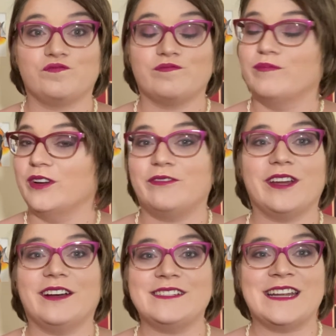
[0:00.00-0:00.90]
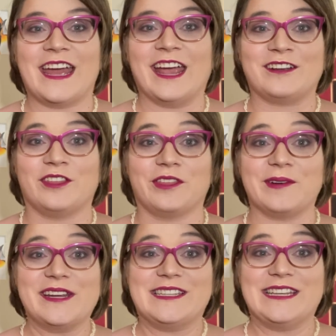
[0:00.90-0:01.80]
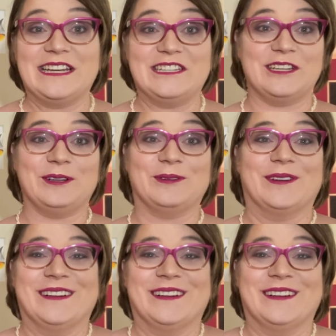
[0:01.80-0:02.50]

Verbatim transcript: moving on to Act 3, Scene 2.